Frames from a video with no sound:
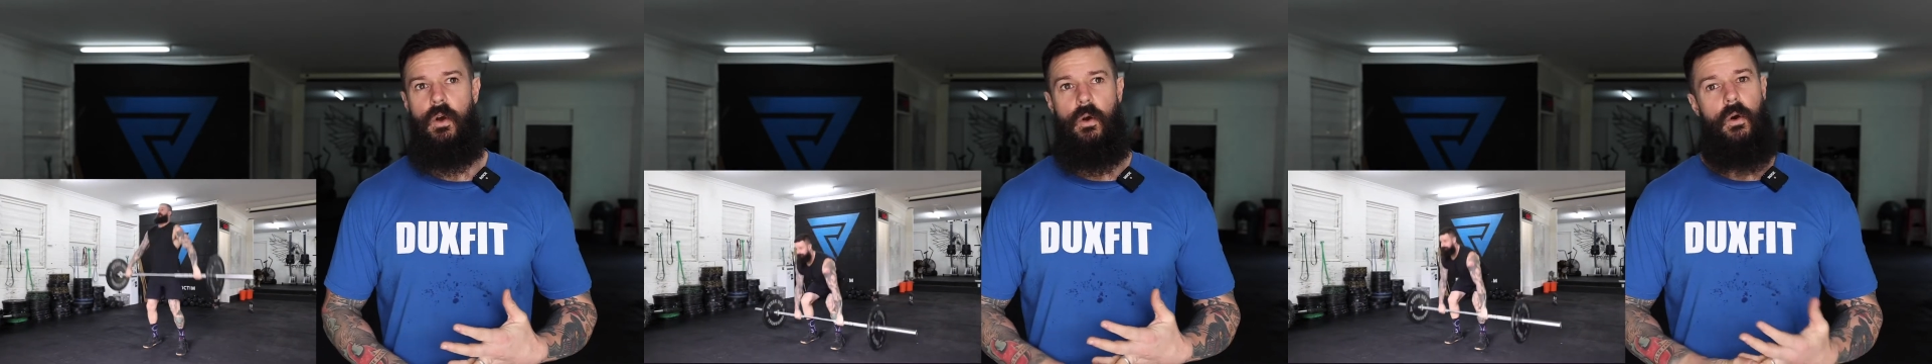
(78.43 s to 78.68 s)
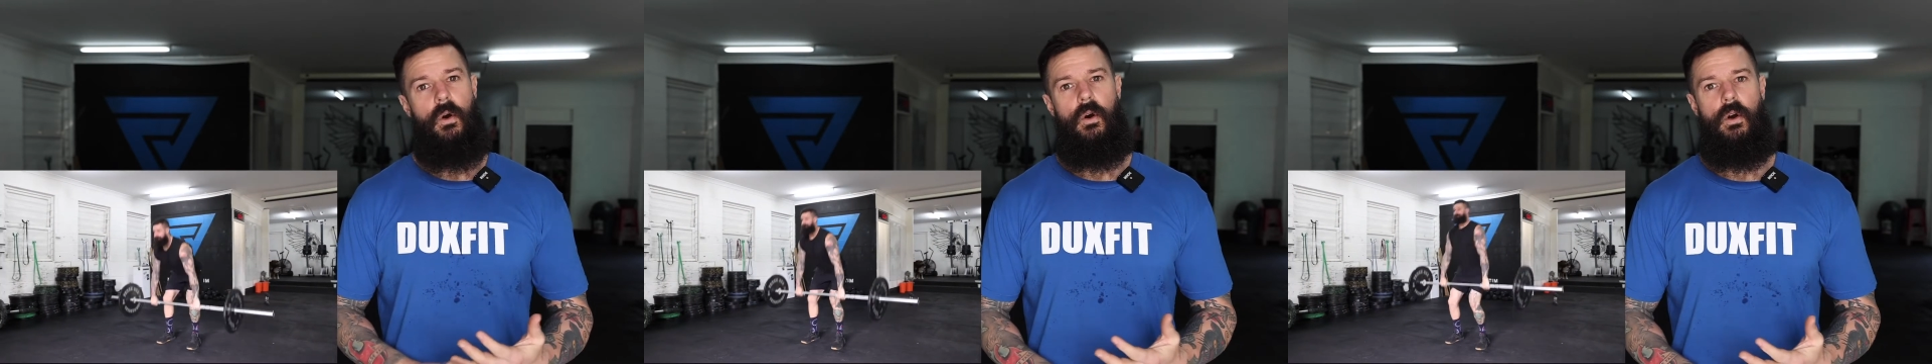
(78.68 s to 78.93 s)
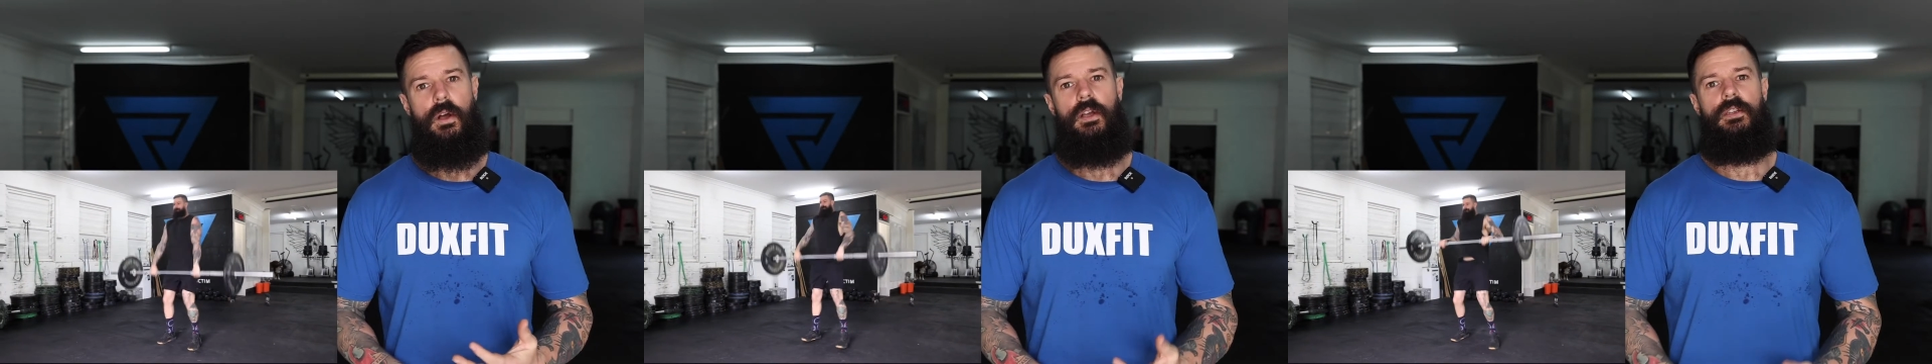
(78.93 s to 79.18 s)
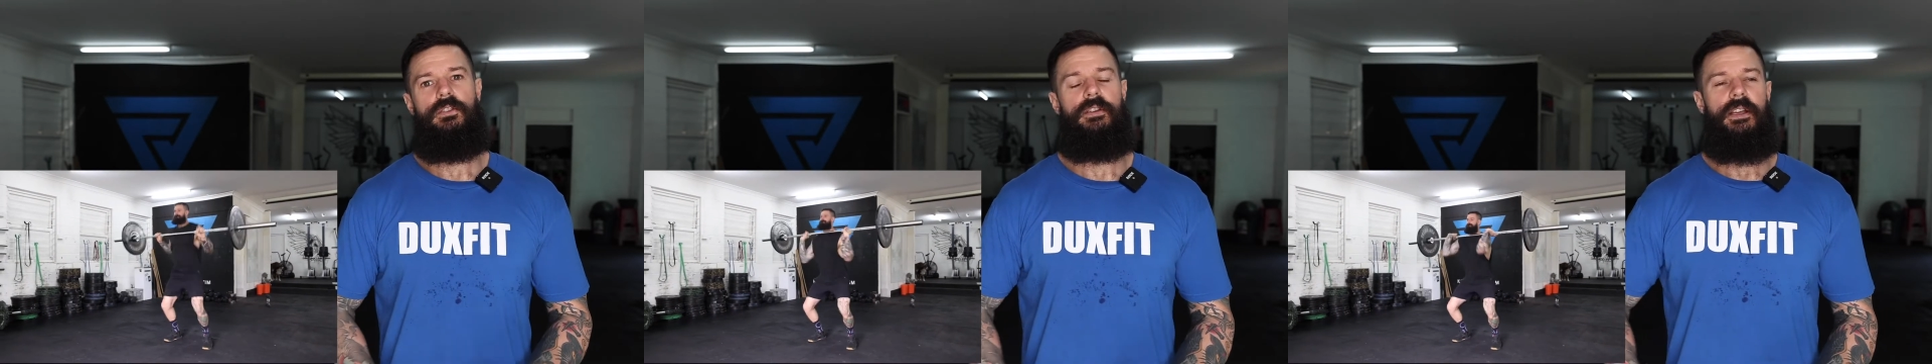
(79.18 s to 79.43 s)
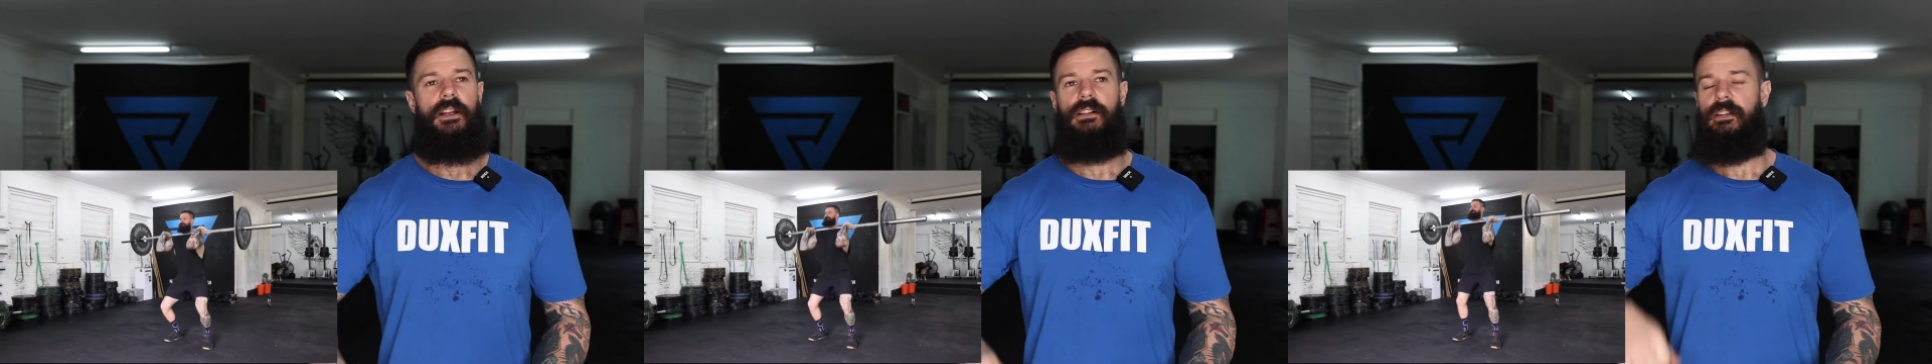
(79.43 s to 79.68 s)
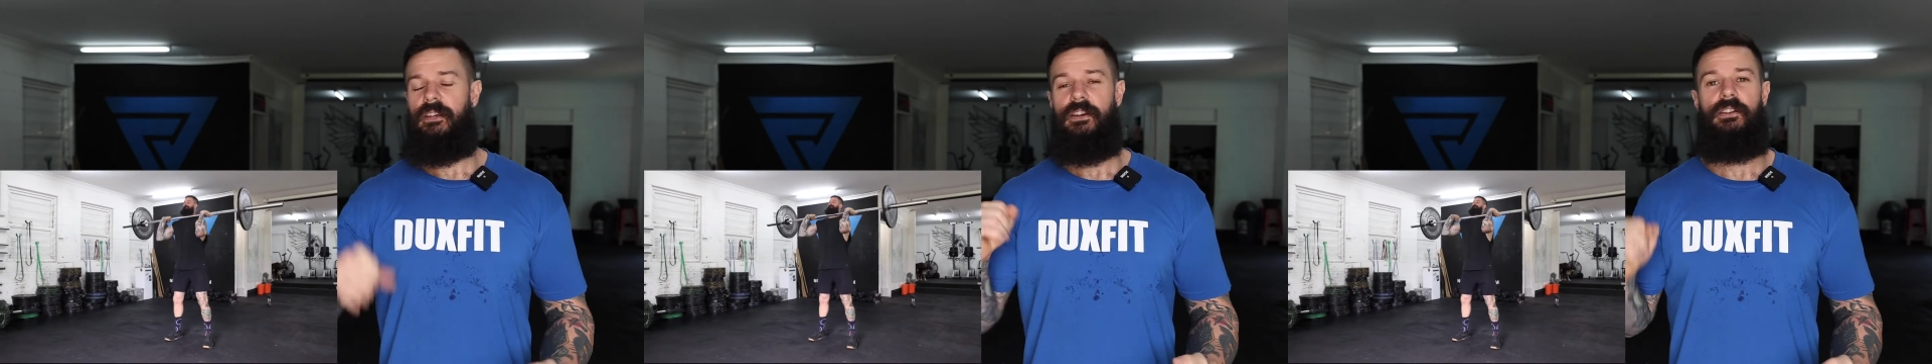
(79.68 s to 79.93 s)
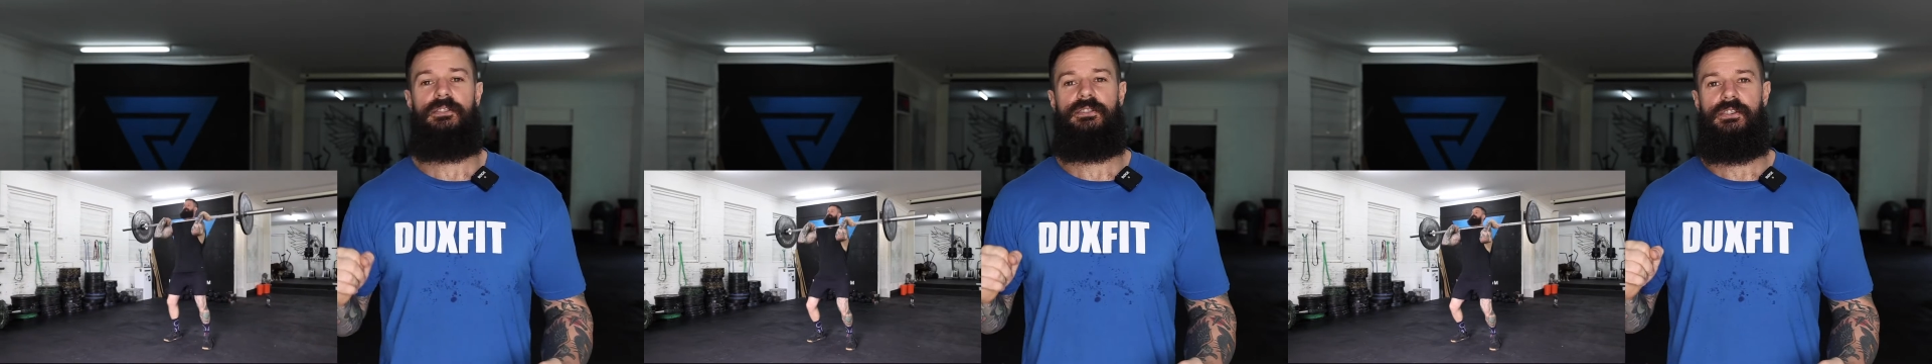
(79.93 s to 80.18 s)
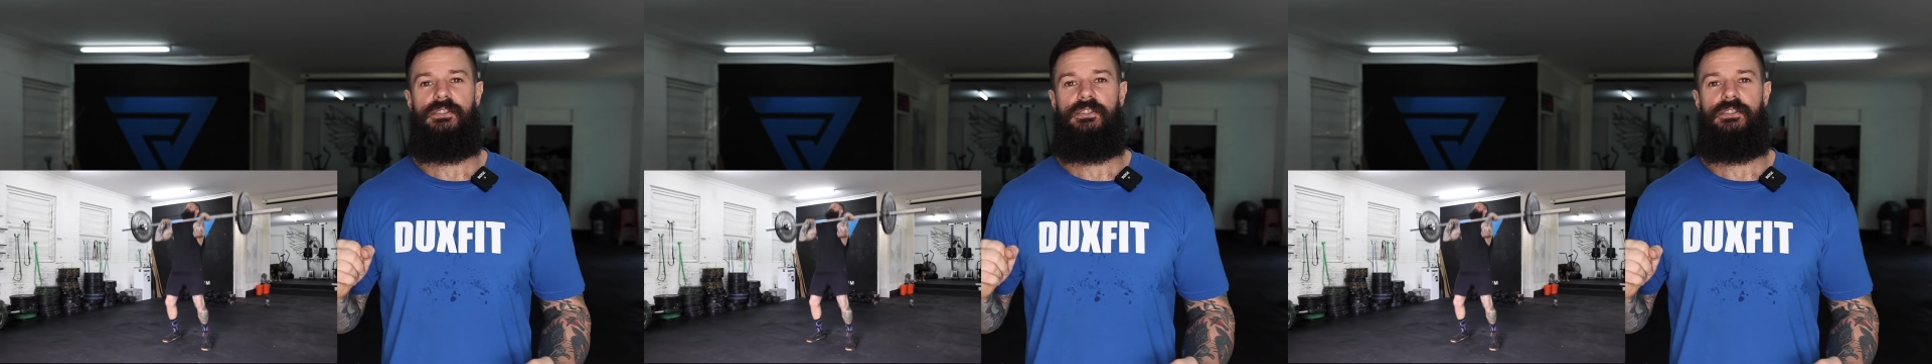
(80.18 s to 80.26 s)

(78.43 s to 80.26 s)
or you can clean it onto your